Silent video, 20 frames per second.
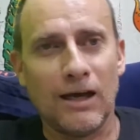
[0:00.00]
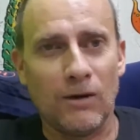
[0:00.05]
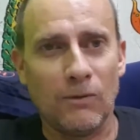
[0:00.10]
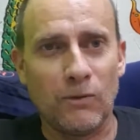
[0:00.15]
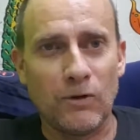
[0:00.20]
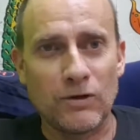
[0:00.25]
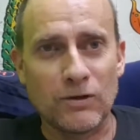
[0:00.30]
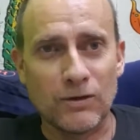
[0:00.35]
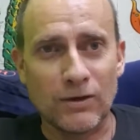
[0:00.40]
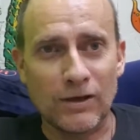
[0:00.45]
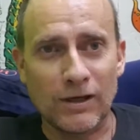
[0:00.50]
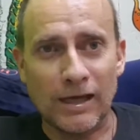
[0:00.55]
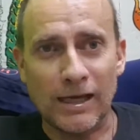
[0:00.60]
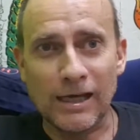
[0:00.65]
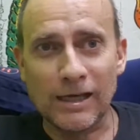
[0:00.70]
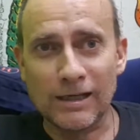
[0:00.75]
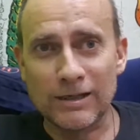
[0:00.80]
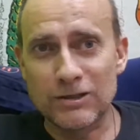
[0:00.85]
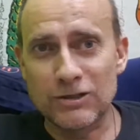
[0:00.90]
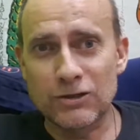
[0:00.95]
we're doing
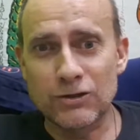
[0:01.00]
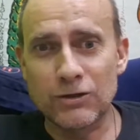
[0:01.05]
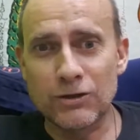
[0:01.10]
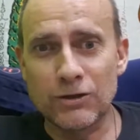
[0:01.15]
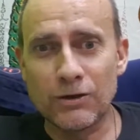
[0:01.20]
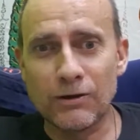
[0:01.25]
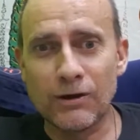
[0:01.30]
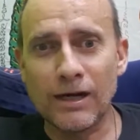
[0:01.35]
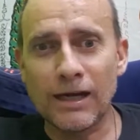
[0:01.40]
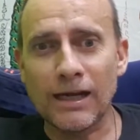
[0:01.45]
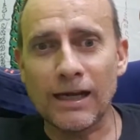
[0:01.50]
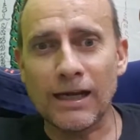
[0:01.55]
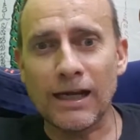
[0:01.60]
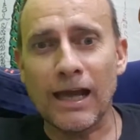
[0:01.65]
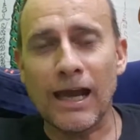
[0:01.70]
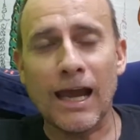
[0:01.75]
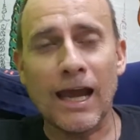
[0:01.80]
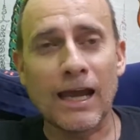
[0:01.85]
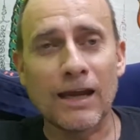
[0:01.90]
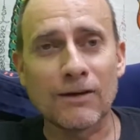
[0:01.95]
English tutoring,
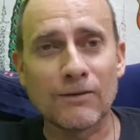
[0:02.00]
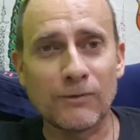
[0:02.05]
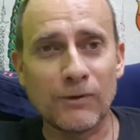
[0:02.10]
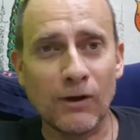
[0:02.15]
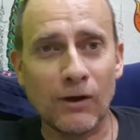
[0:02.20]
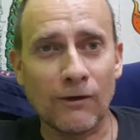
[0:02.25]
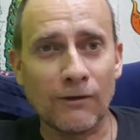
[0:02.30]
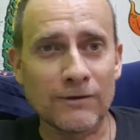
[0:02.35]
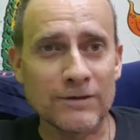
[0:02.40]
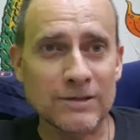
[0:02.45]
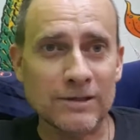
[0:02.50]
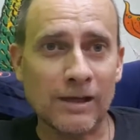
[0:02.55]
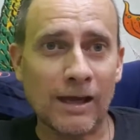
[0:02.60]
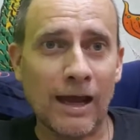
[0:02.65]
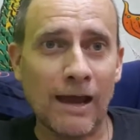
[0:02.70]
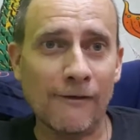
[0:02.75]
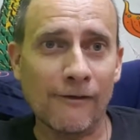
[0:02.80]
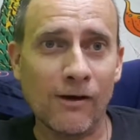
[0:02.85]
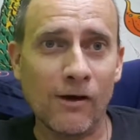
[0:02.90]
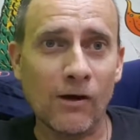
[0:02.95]
and we obviously
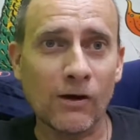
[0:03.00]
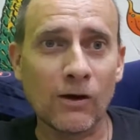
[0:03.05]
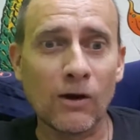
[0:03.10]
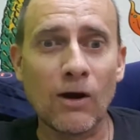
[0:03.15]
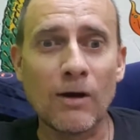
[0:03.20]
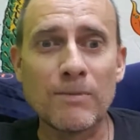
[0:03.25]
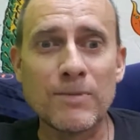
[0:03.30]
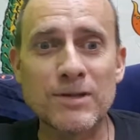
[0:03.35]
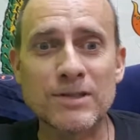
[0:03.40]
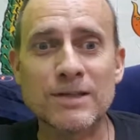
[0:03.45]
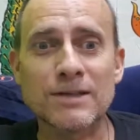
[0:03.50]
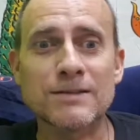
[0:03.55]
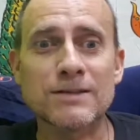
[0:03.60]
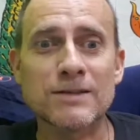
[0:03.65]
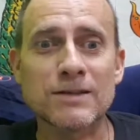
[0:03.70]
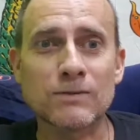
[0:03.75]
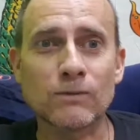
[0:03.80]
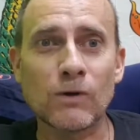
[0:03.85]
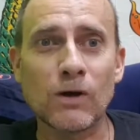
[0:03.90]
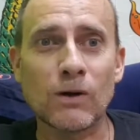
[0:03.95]
have our online business
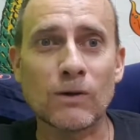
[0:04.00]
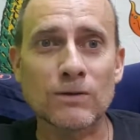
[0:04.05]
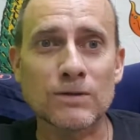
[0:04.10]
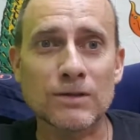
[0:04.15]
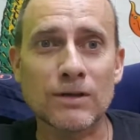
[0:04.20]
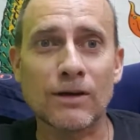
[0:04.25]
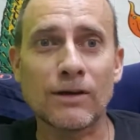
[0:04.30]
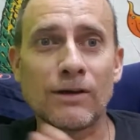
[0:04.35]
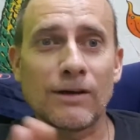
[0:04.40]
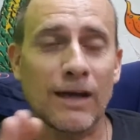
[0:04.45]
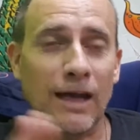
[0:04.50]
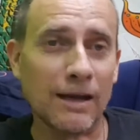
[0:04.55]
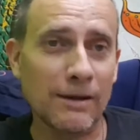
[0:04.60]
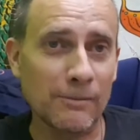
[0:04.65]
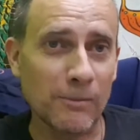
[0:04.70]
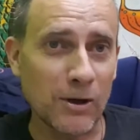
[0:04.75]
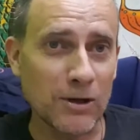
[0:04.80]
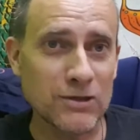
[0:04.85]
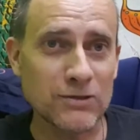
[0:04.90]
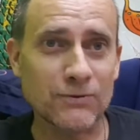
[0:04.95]
as well. So,
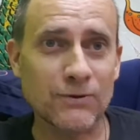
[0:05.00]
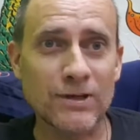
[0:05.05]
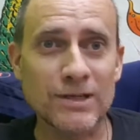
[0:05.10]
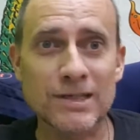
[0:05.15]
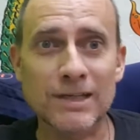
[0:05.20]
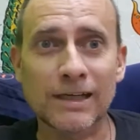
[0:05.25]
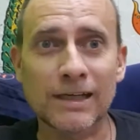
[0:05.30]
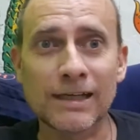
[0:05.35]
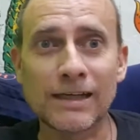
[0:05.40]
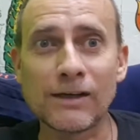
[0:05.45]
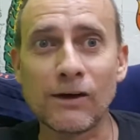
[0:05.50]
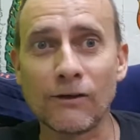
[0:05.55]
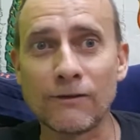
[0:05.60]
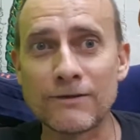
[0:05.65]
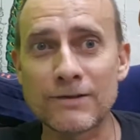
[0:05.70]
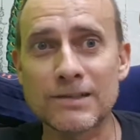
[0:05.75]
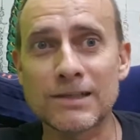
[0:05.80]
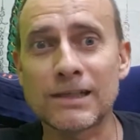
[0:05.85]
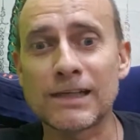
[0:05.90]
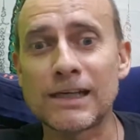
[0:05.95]
and most recently,
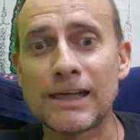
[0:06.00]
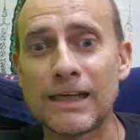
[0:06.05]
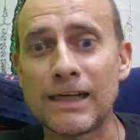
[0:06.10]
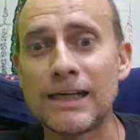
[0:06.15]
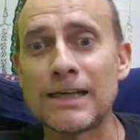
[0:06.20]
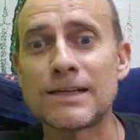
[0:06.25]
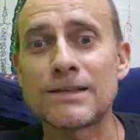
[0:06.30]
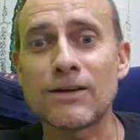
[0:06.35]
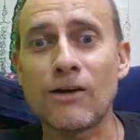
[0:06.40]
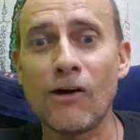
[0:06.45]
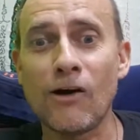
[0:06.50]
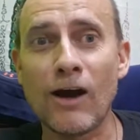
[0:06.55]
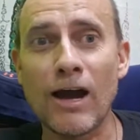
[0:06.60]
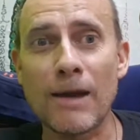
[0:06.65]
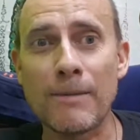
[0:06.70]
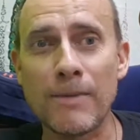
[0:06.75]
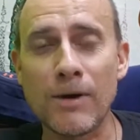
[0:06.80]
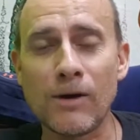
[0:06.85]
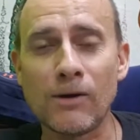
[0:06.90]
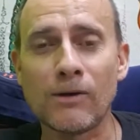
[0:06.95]
obviously, is
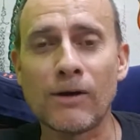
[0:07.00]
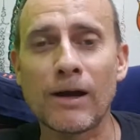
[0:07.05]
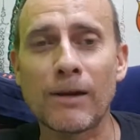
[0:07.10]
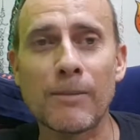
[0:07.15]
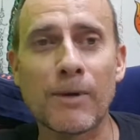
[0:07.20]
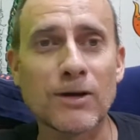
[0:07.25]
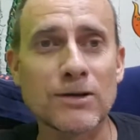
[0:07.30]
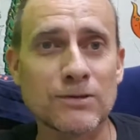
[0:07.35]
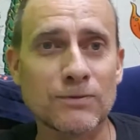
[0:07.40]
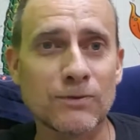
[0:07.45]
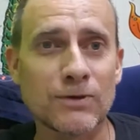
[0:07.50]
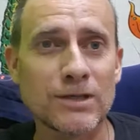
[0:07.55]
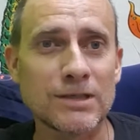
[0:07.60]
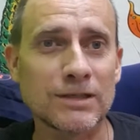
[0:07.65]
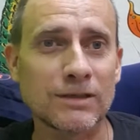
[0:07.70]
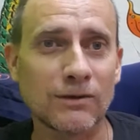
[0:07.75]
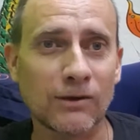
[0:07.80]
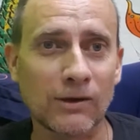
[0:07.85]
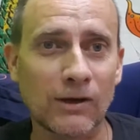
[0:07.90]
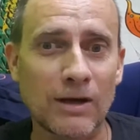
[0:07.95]
IML, our most
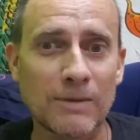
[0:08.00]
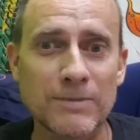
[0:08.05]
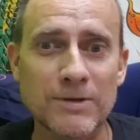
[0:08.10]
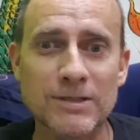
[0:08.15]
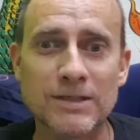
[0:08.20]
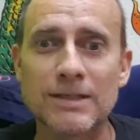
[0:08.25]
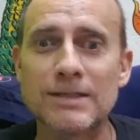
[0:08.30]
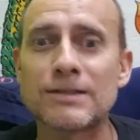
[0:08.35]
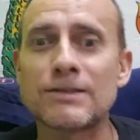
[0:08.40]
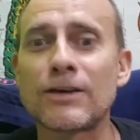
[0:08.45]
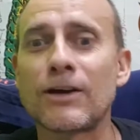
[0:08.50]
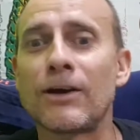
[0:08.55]
recent online business.